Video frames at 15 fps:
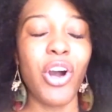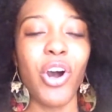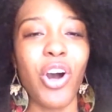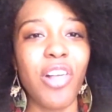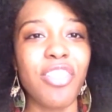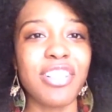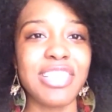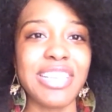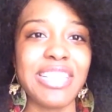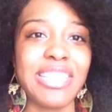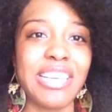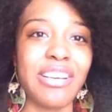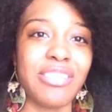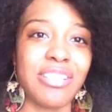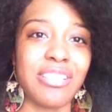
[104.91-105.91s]
all the
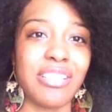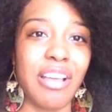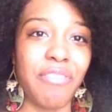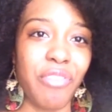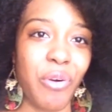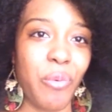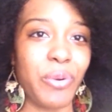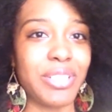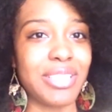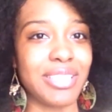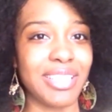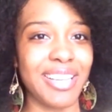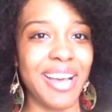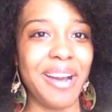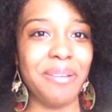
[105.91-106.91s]
details and stuff on what's
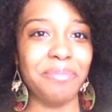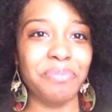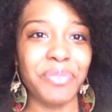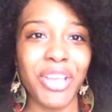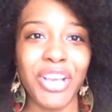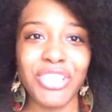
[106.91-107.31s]
to come.